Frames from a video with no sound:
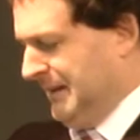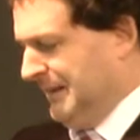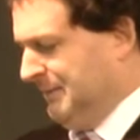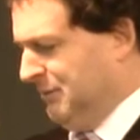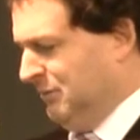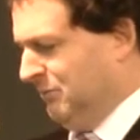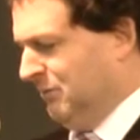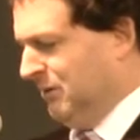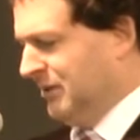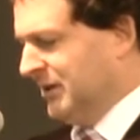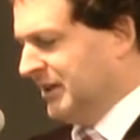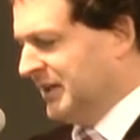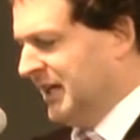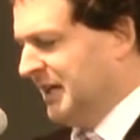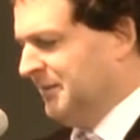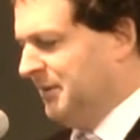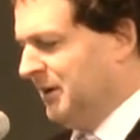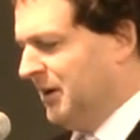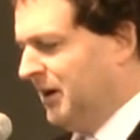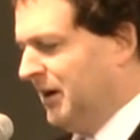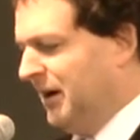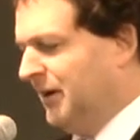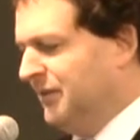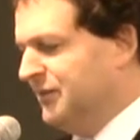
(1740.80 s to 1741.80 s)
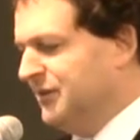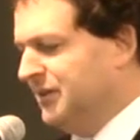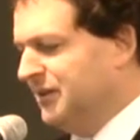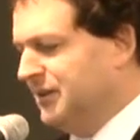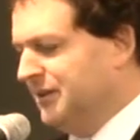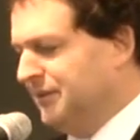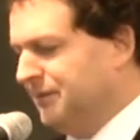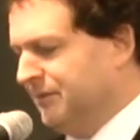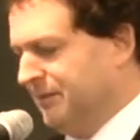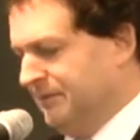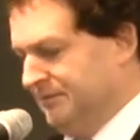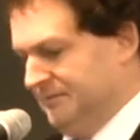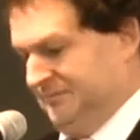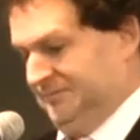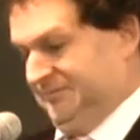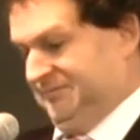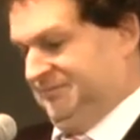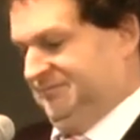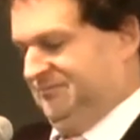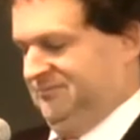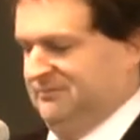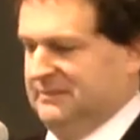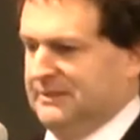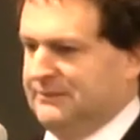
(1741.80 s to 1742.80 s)
if people want to keep hives in different
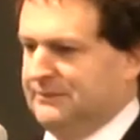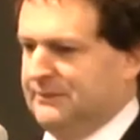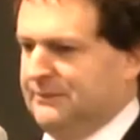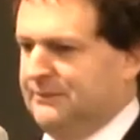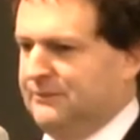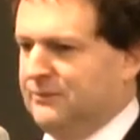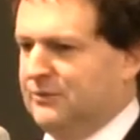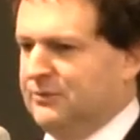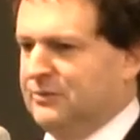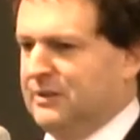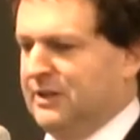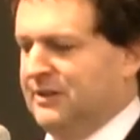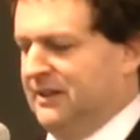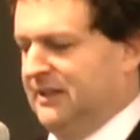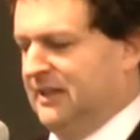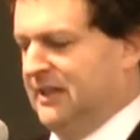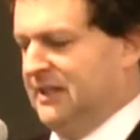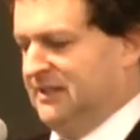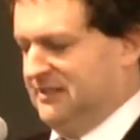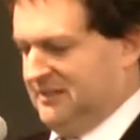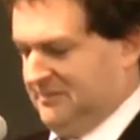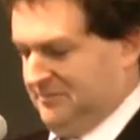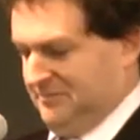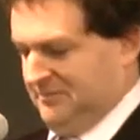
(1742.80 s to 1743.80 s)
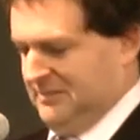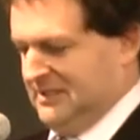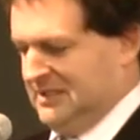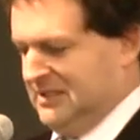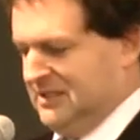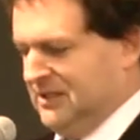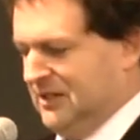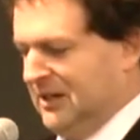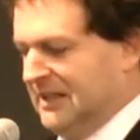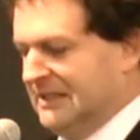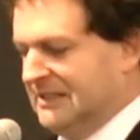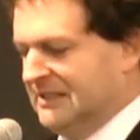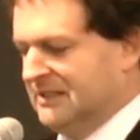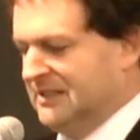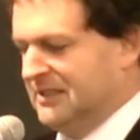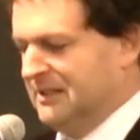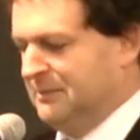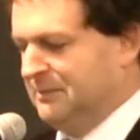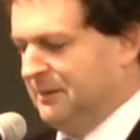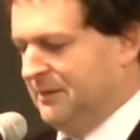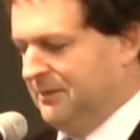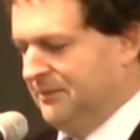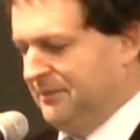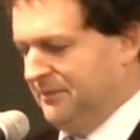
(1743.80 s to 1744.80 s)
different forms, I think that's it's nice to
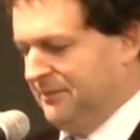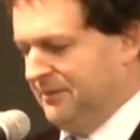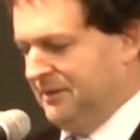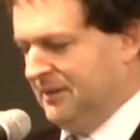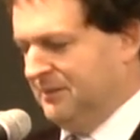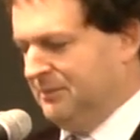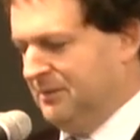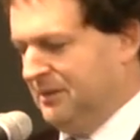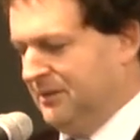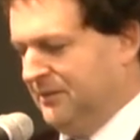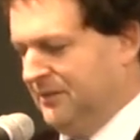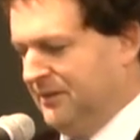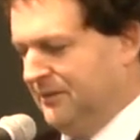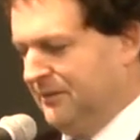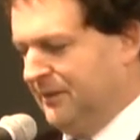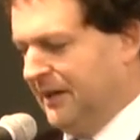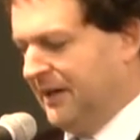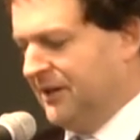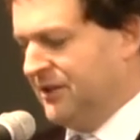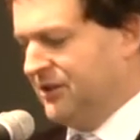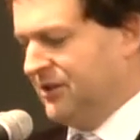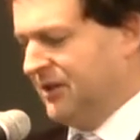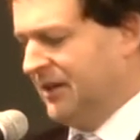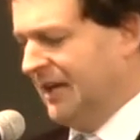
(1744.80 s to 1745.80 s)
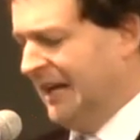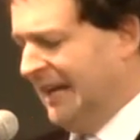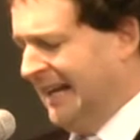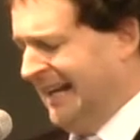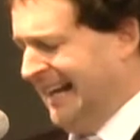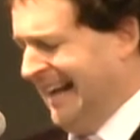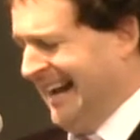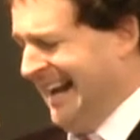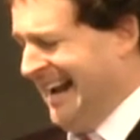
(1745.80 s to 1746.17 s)
see a bit of a bit of innovation.